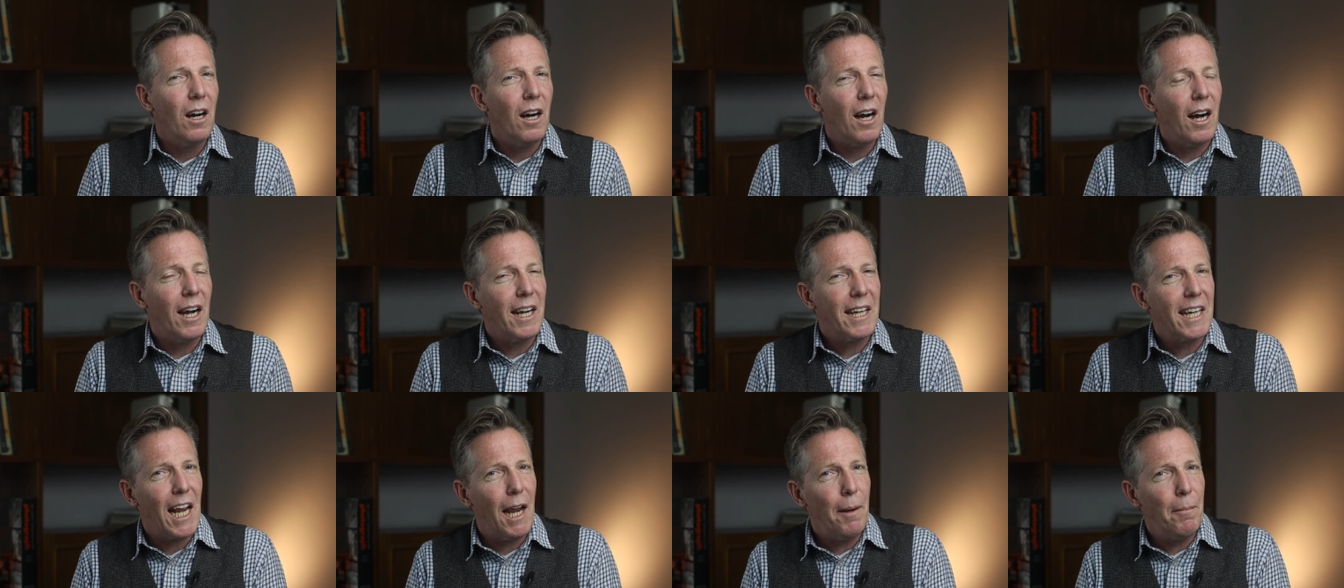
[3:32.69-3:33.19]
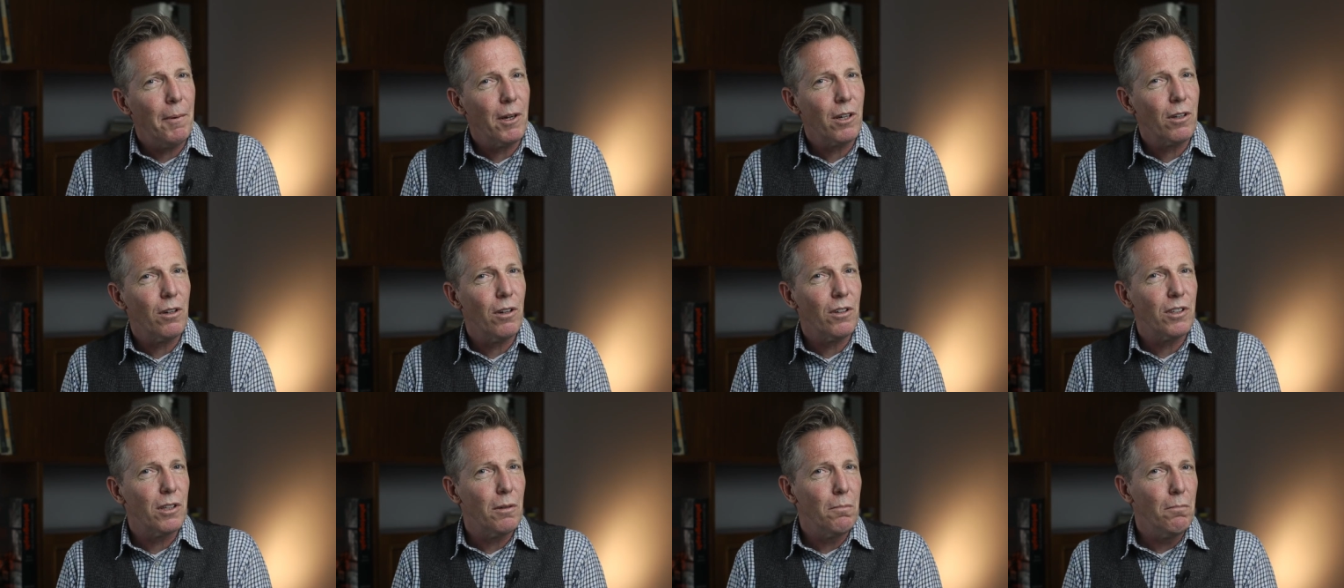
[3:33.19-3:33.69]
I came
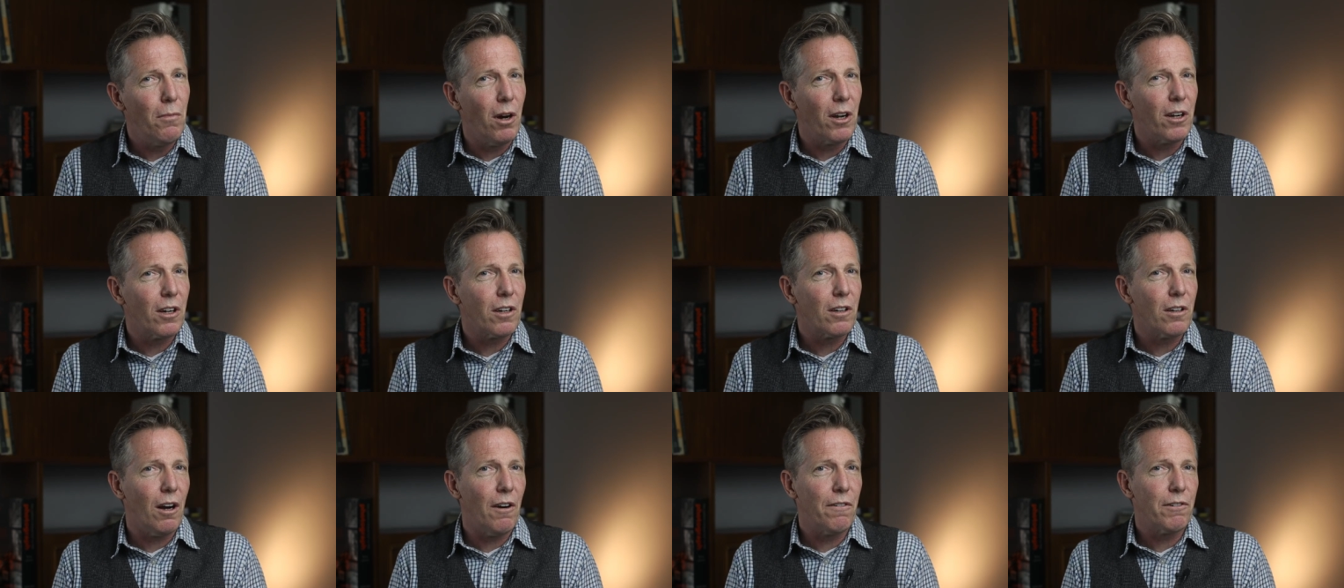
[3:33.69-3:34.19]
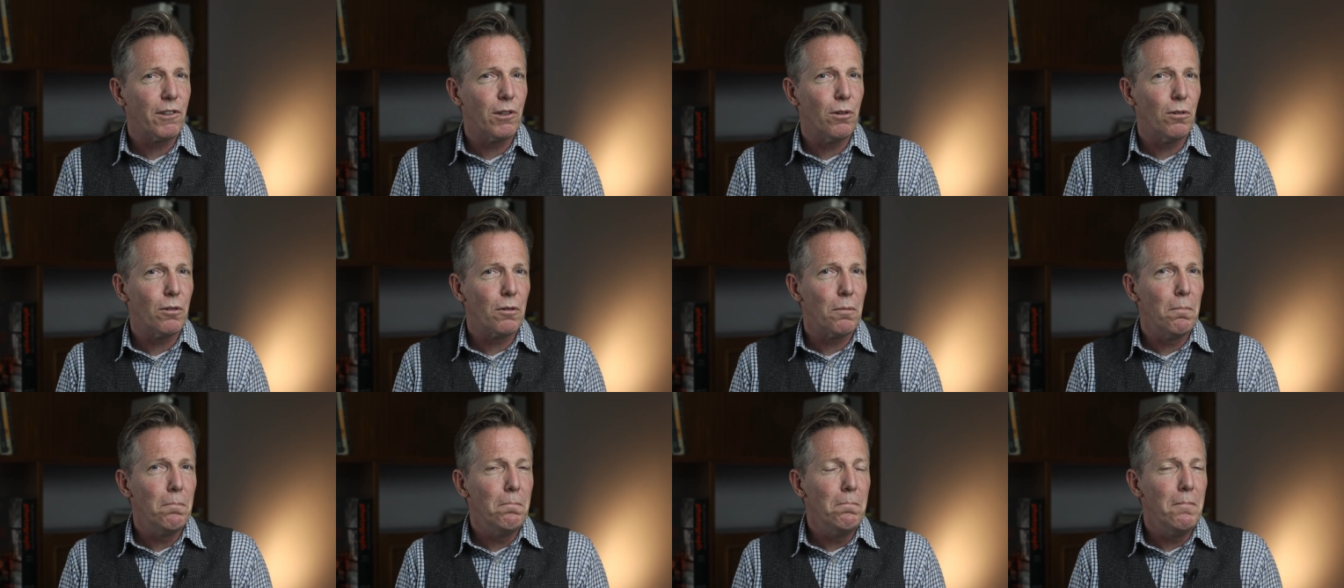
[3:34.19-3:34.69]
across a monograph
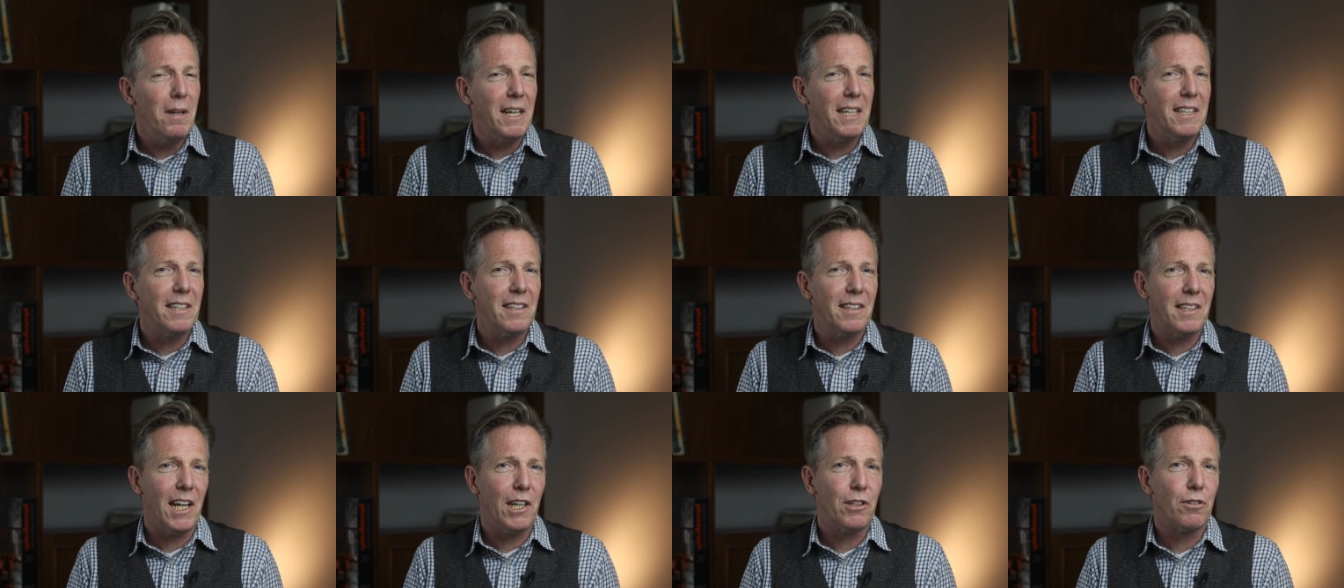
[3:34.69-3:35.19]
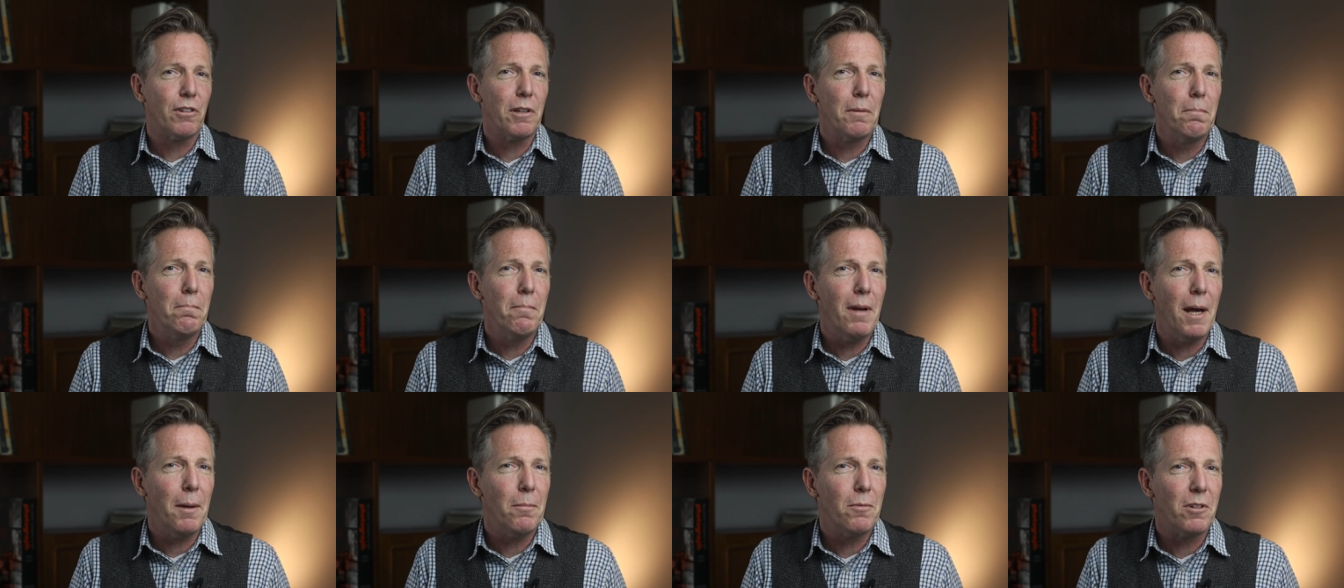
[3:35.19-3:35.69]
called Mid Century
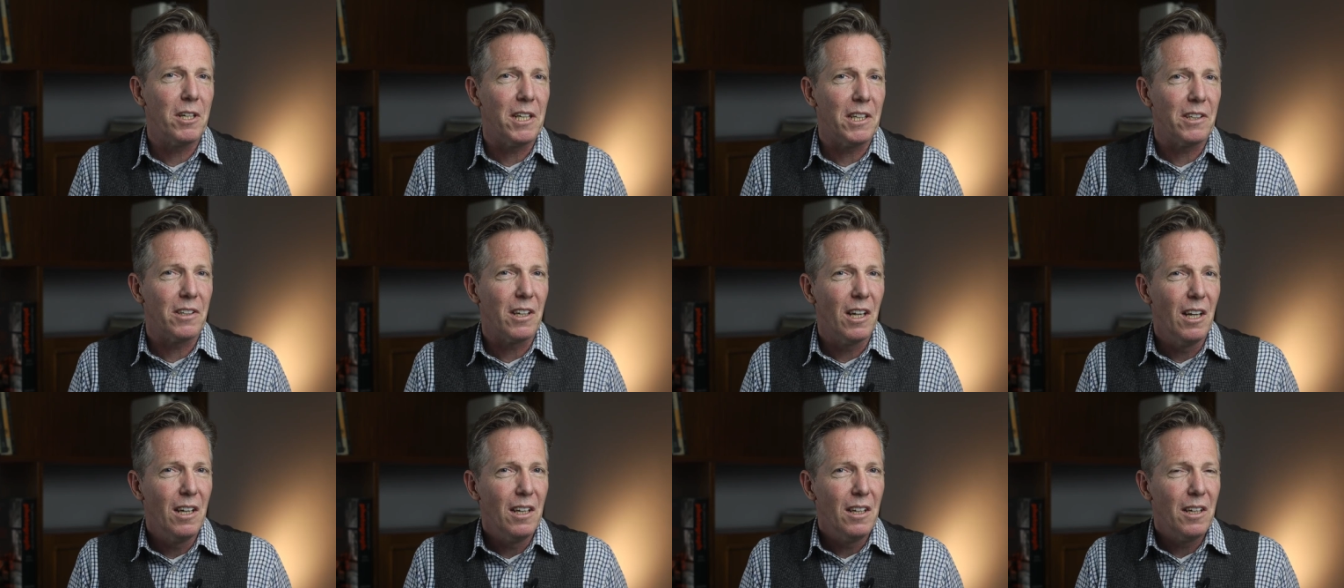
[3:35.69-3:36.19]
Memories,